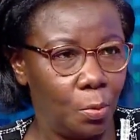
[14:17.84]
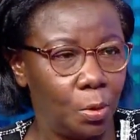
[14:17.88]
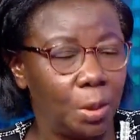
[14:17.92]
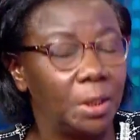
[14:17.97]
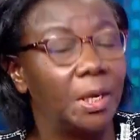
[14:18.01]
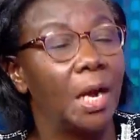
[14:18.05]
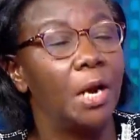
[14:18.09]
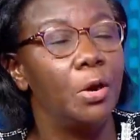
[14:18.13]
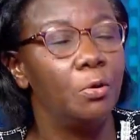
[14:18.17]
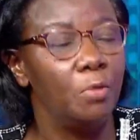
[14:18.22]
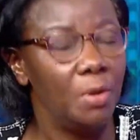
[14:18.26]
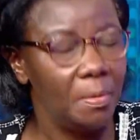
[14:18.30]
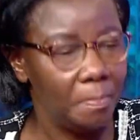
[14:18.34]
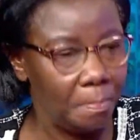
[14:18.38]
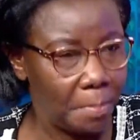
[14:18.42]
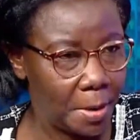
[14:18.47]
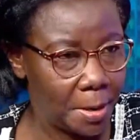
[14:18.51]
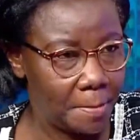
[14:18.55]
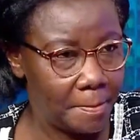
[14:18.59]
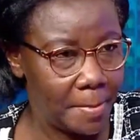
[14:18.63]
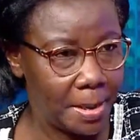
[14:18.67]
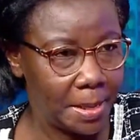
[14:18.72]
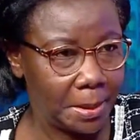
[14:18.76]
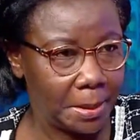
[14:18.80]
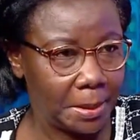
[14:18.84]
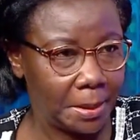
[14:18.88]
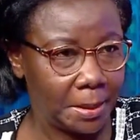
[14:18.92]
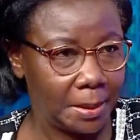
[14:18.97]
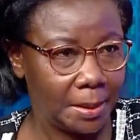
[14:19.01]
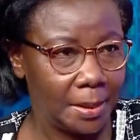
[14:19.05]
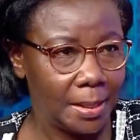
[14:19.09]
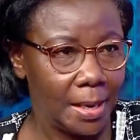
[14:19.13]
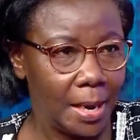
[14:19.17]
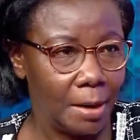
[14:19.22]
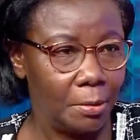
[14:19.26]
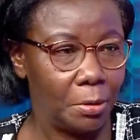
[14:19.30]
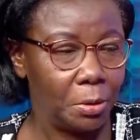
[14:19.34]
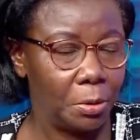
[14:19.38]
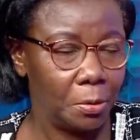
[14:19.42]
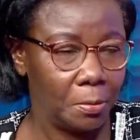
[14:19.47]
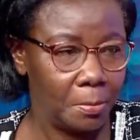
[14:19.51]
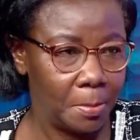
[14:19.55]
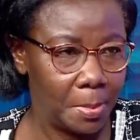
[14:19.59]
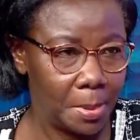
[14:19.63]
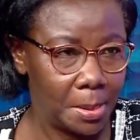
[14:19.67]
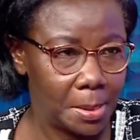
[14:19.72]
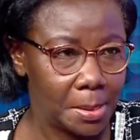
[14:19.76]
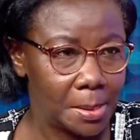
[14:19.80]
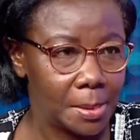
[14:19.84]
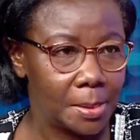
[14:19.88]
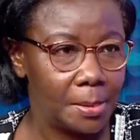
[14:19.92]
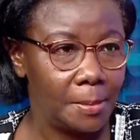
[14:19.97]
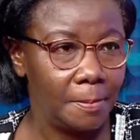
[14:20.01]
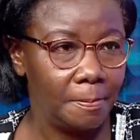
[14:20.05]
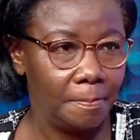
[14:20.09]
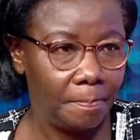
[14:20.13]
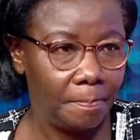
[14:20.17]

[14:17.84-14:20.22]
What can you implement out of this?